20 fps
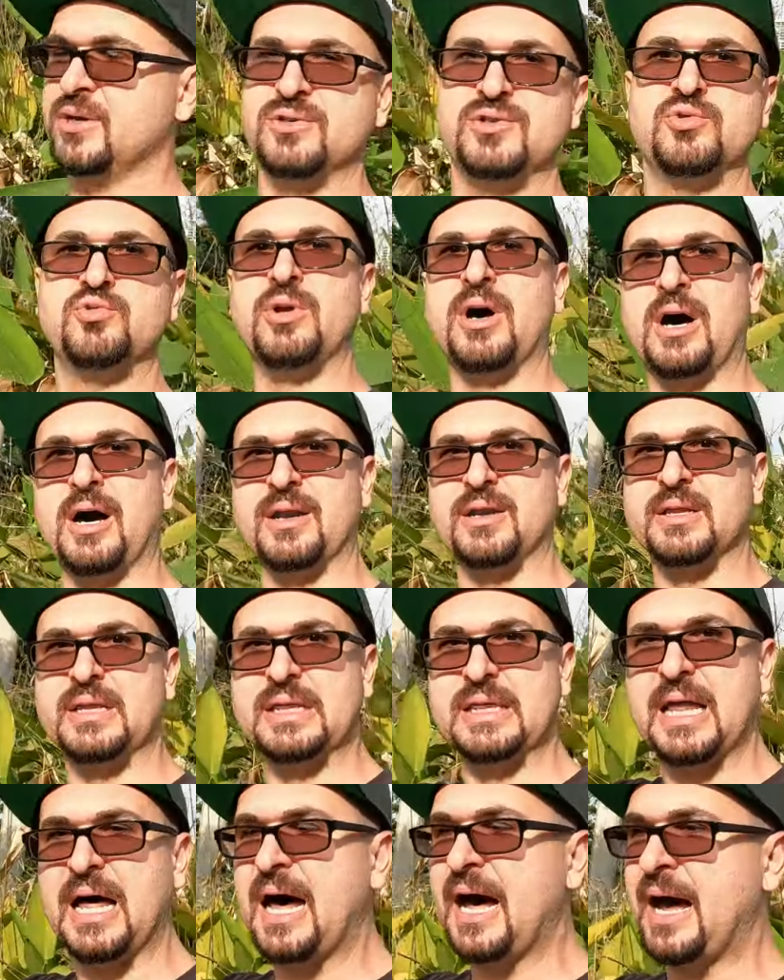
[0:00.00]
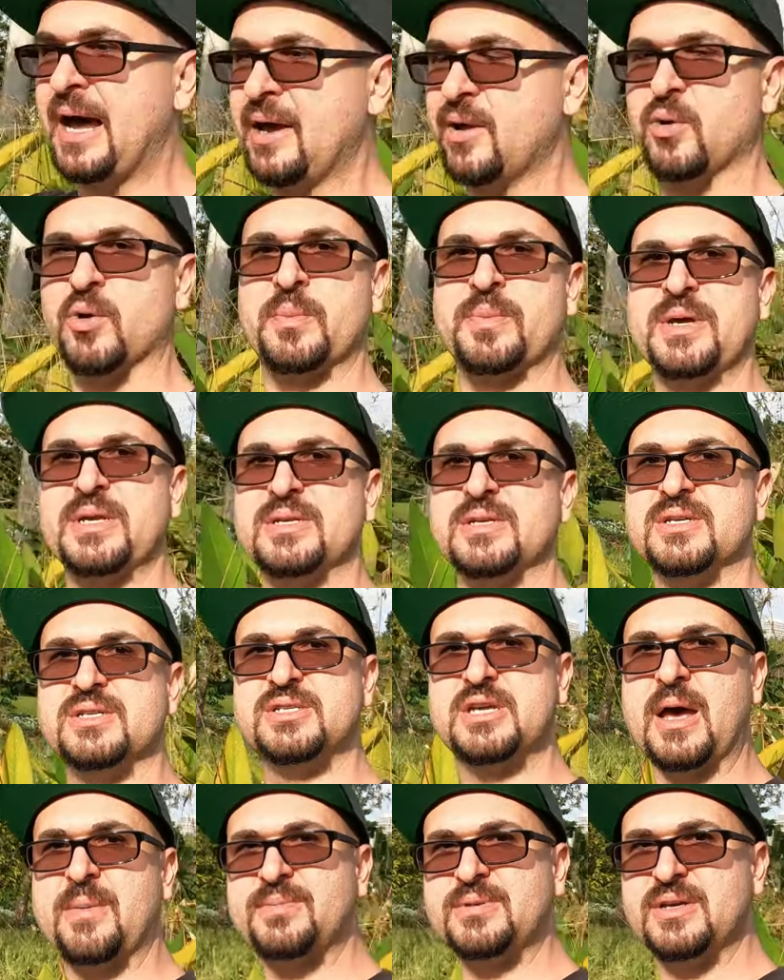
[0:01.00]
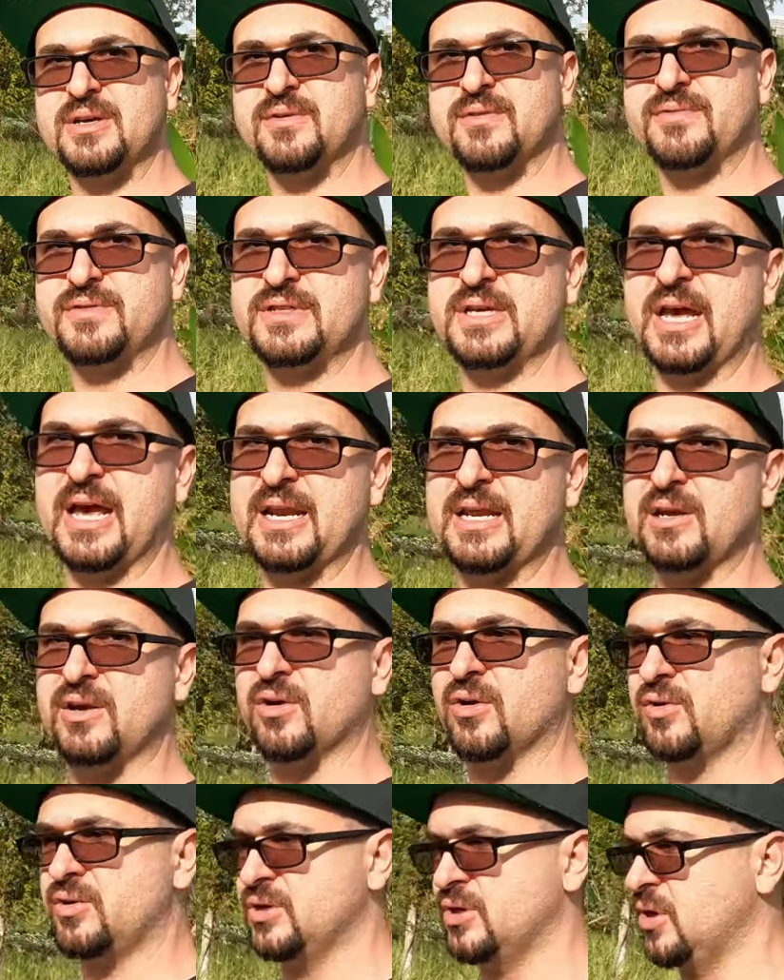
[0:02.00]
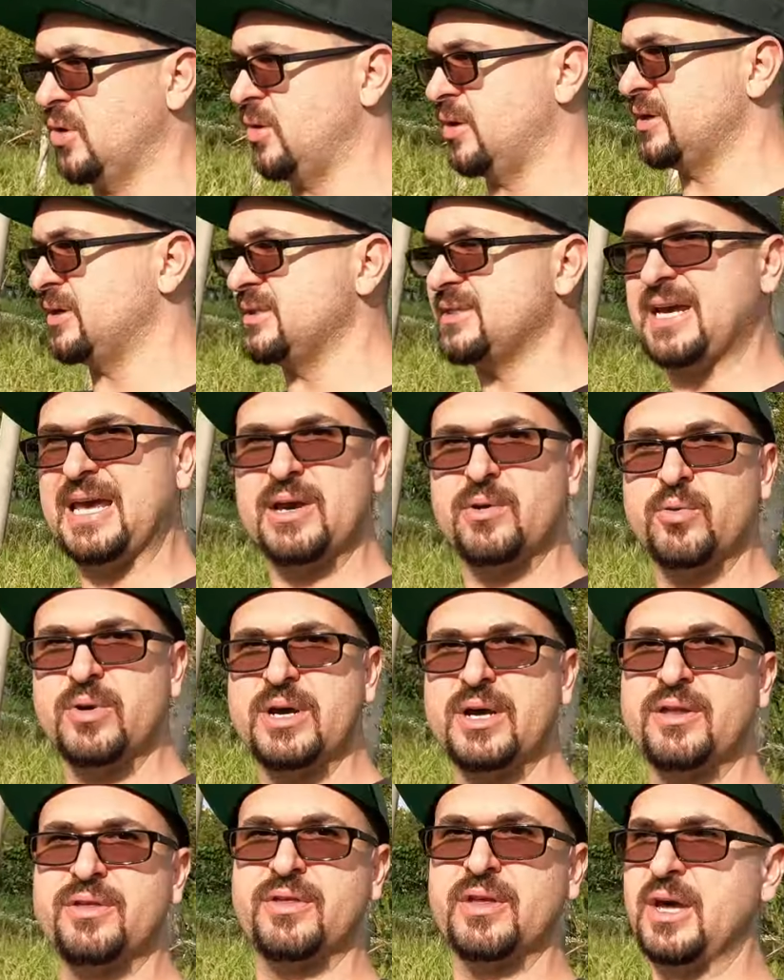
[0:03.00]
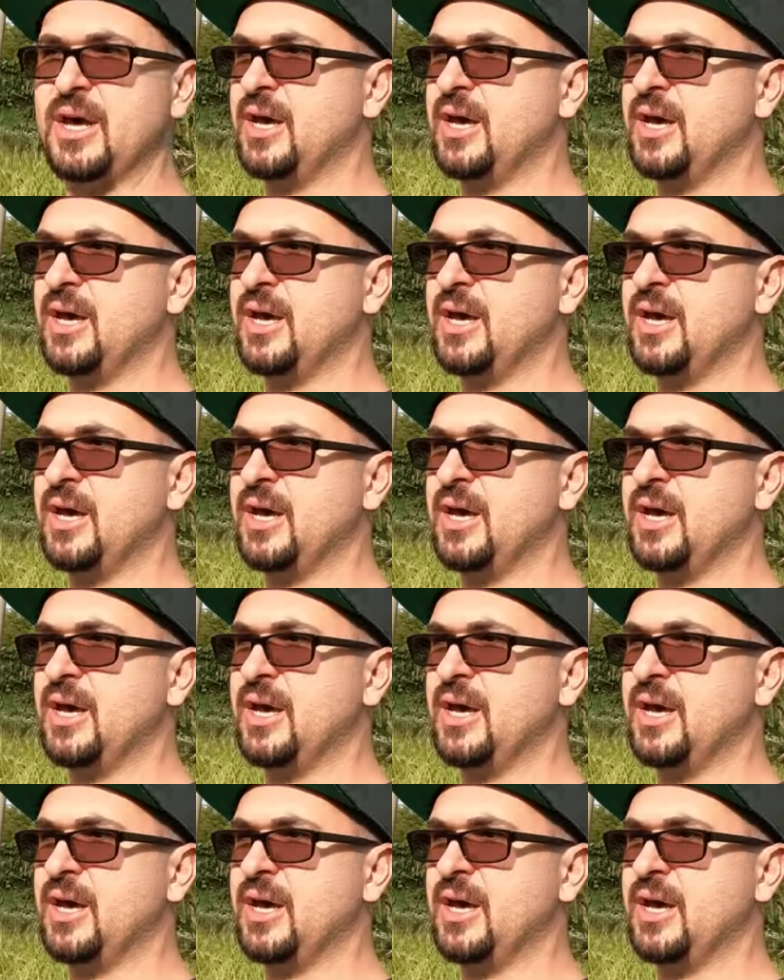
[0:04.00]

Do not lie or be deceptive to any girl you go on a date with.